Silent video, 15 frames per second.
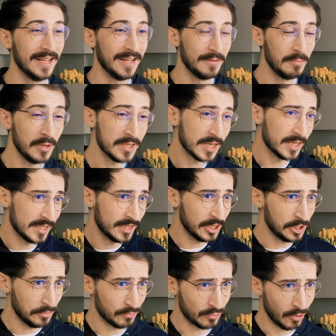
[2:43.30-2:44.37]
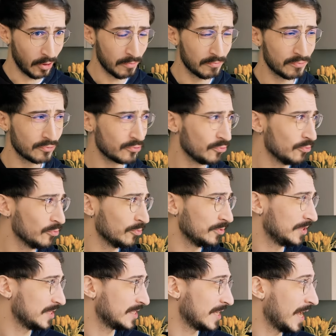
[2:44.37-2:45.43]
Music is such a bro
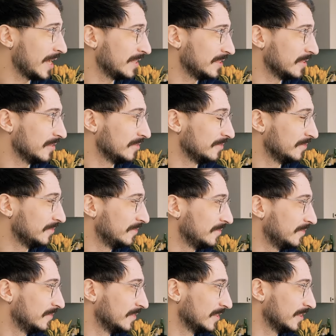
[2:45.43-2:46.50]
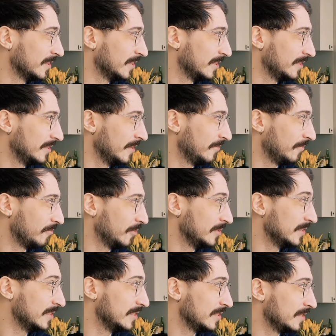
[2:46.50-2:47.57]
broad set of uh,
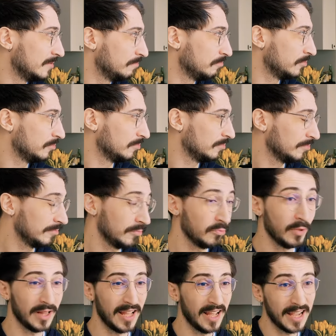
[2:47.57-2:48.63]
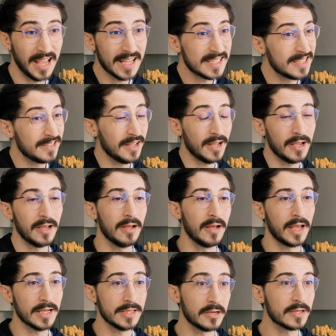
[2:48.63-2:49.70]
different, well, I guess, I, I
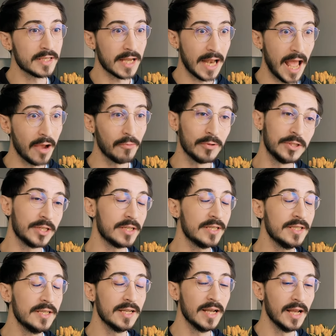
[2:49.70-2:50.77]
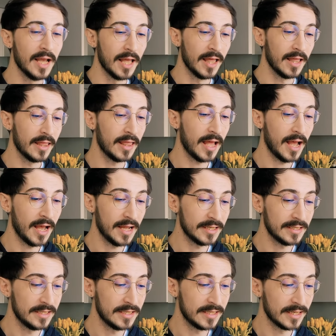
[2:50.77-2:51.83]
guess you could say languages,
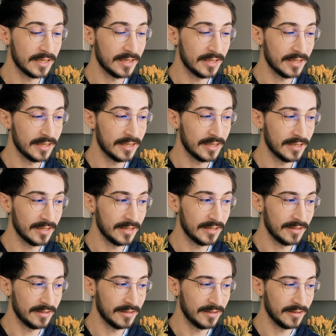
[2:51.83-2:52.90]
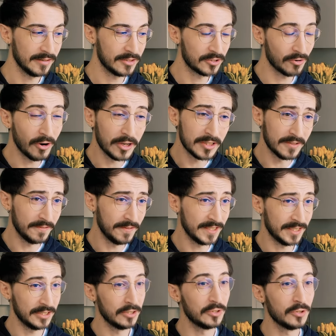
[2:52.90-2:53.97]
that uh, trying to fit
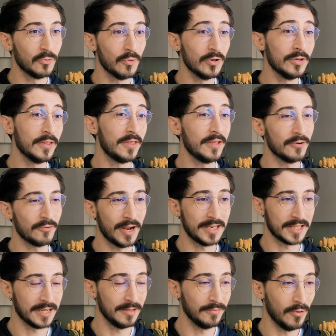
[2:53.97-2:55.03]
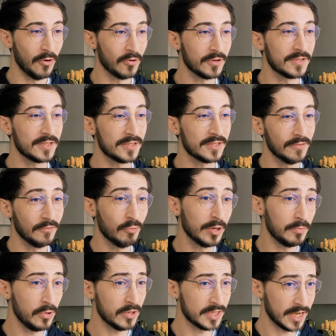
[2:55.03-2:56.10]
it into one theoretical box of
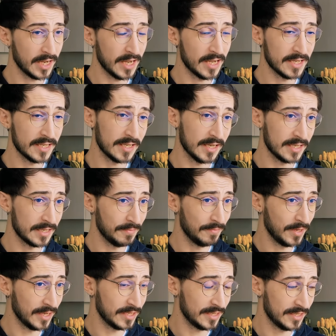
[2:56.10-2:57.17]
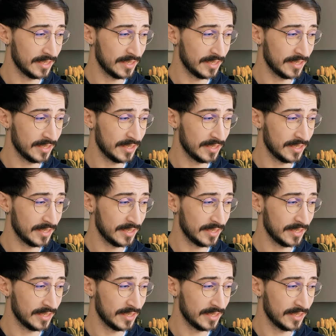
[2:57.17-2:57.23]
what music is, is a bit